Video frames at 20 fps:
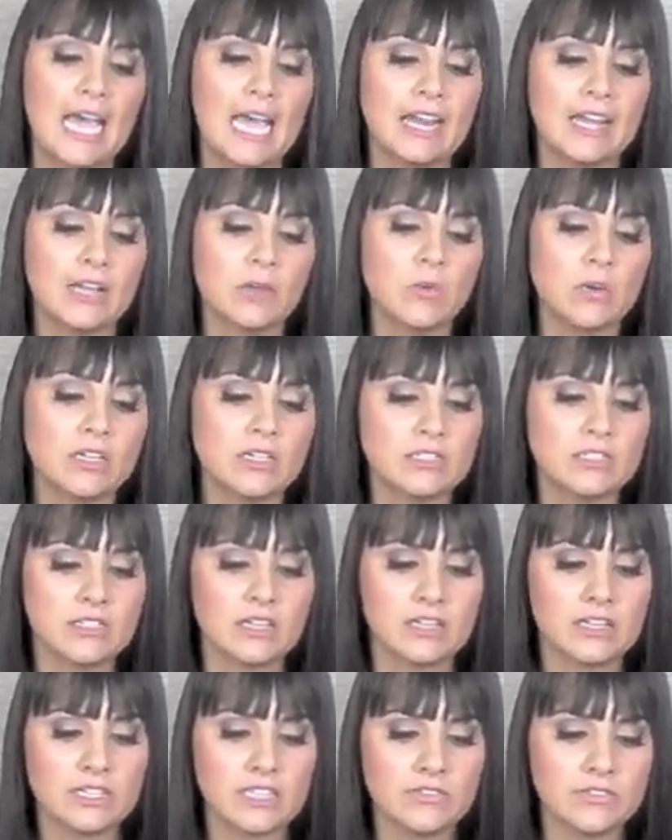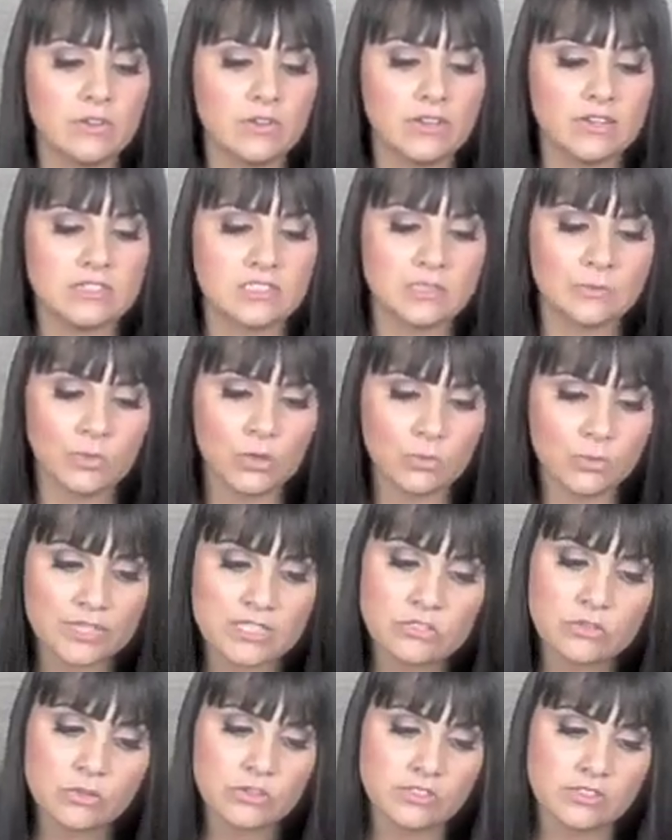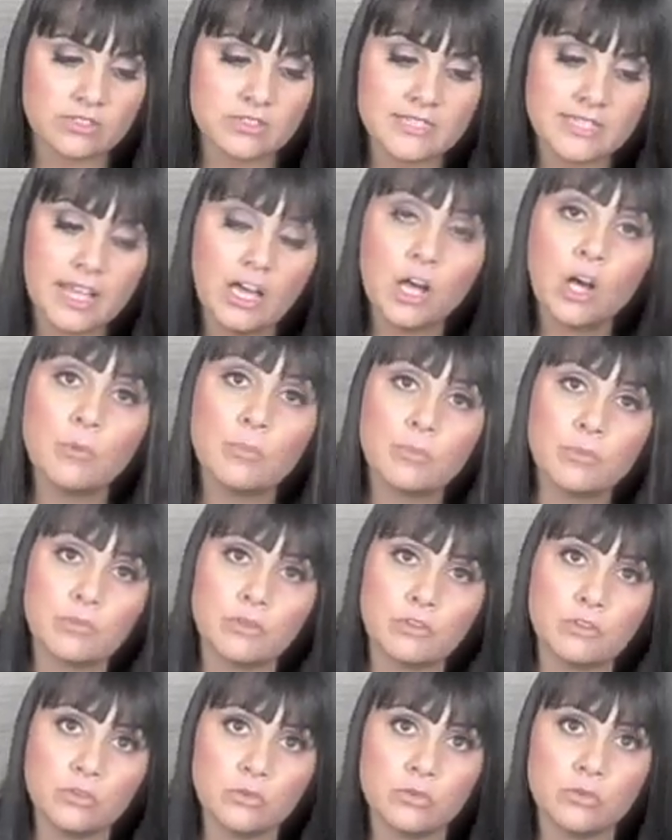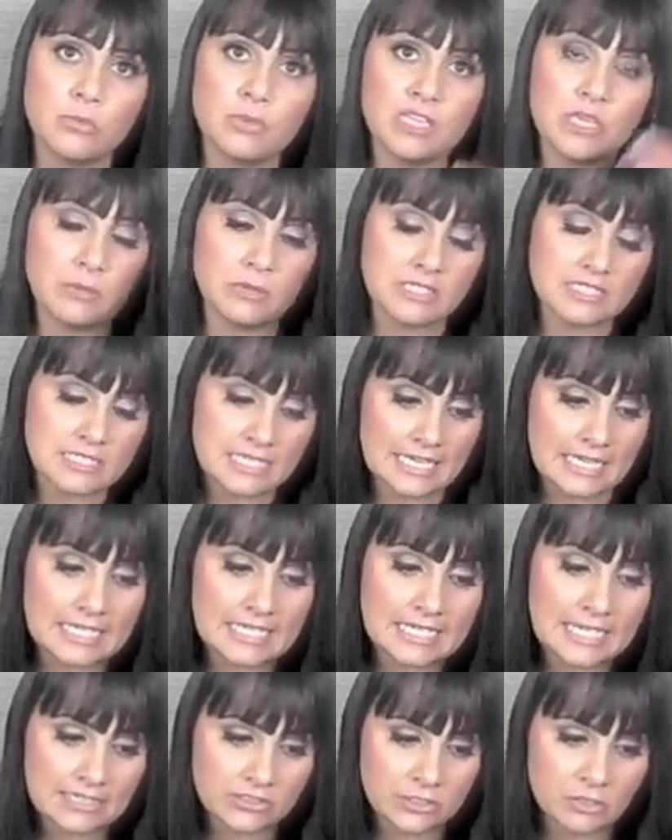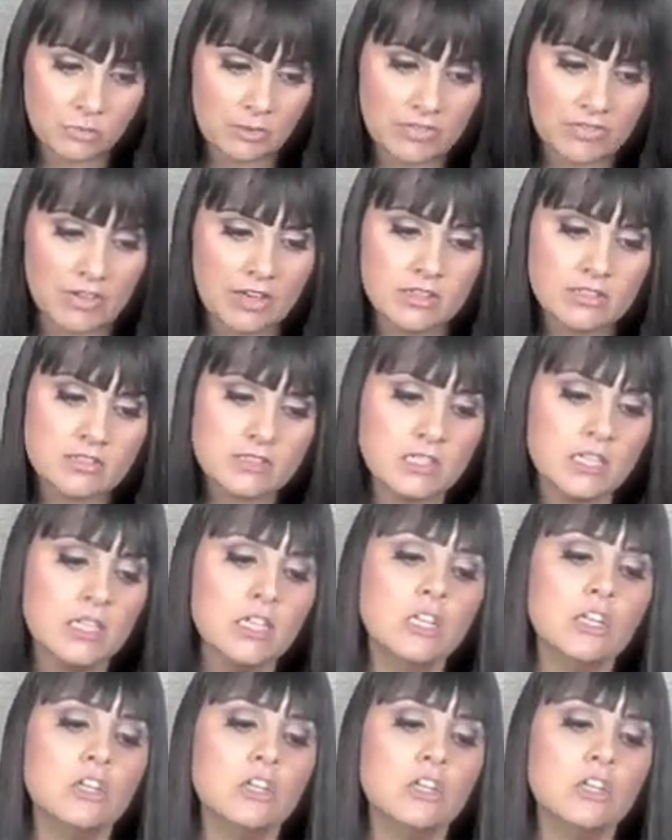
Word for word: And I wanted to kind of give you guys some more resources to help you be able to stay connected with us.